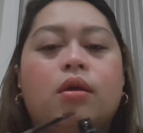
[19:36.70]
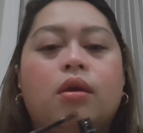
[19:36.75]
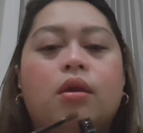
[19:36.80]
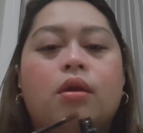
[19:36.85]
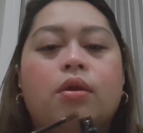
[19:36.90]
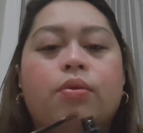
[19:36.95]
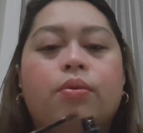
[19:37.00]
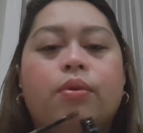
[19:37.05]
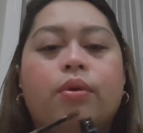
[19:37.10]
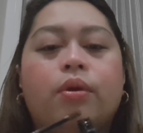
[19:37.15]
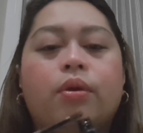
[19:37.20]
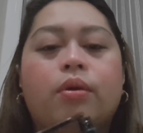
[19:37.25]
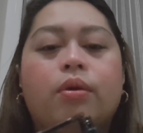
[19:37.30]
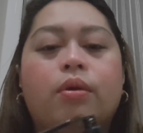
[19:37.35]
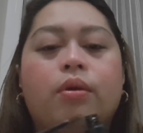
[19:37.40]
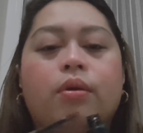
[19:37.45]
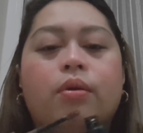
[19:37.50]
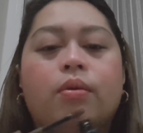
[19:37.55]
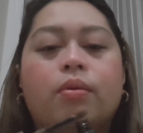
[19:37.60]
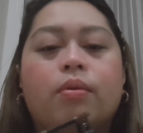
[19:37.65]
Here we
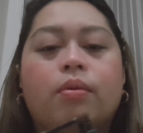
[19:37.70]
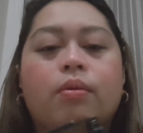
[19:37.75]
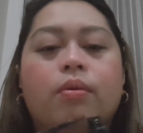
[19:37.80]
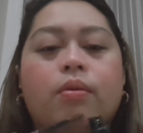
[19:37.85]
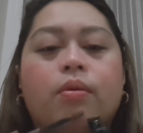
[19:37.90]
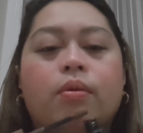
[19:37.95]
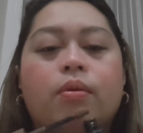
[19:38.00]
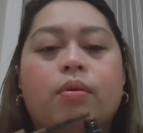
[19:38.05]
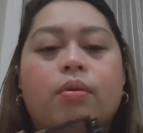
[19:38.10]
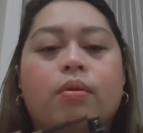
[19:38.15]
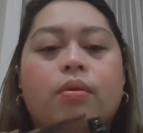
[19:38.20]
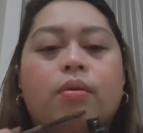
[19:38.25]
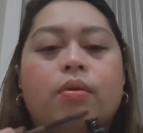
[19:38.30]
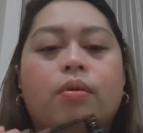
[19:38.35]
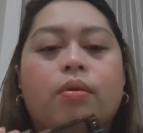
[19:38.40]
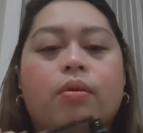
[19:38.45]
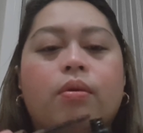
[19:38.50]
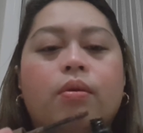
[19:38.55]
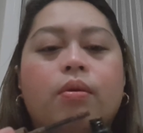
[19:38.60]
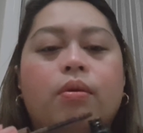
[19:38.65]
go.
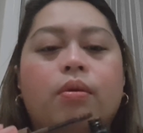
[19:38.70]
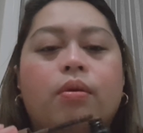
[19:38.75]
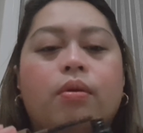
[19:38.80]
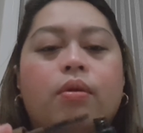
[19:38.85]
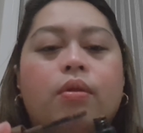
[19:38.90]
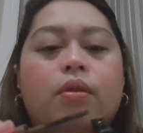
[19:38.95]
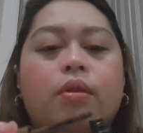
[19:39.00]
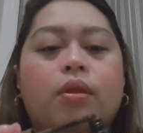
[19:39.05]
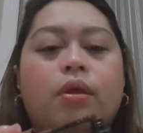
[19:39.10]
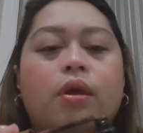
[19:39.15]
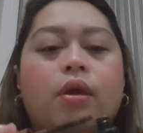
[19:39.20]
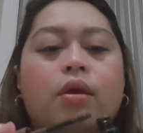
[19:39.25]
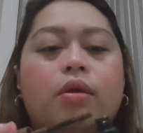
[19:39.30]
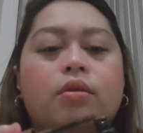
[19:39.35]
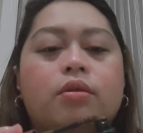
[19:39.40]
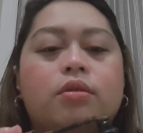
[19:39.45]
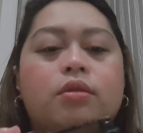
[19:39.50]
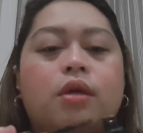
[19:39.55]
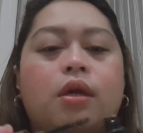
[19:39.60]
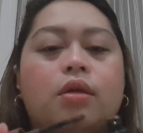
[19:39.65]
The
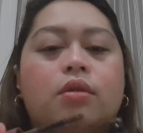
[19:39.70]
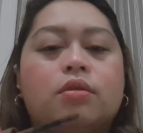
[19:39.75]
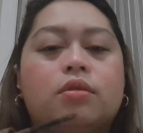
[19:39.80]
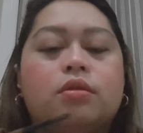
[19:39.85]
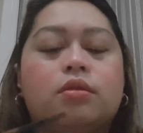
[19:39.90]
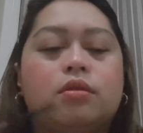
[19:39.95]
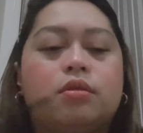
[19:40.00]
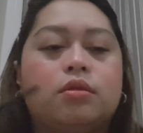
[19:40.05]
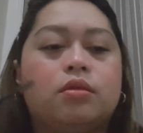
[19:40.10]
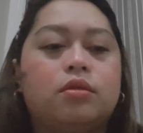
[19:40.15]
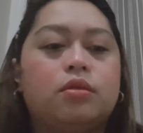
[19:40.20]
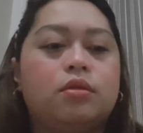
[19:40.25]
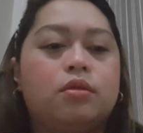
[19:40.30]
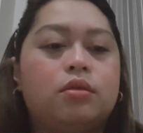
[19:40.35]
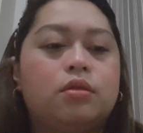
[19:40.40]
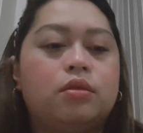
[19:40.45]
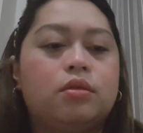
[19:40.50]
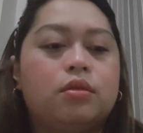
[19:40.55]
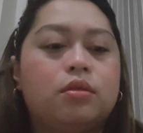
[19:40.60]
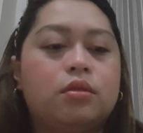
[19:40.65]
excess,
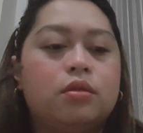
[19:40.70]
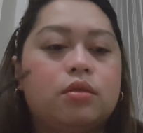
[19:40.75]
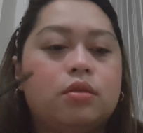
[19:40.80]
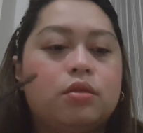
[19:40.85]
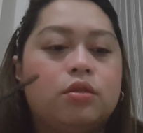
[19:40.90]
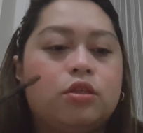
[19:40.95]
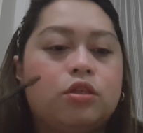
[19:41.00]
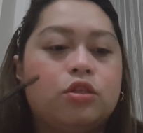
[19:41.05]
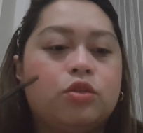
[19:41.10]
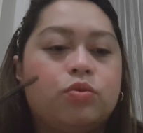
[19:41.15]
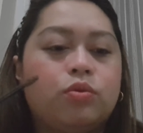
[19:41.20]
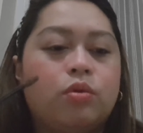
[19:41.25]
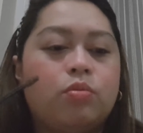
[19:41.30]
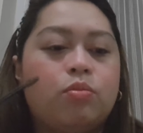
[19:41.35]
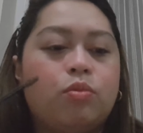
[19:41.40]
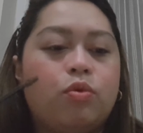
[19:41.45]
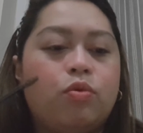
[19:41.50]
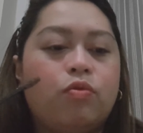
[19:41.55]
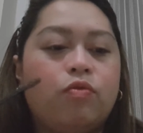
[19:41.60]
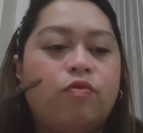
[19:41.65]
just
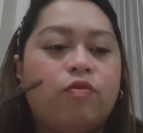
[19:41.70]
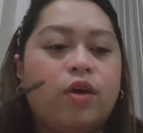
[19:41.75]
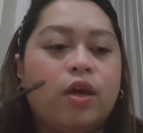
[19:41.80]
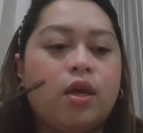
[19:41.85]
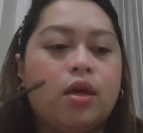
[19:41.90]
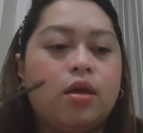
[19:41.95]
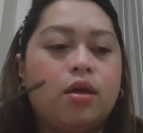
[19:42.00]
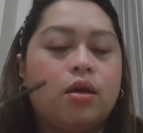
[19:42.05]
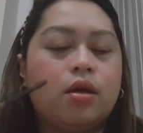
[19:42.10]
removing.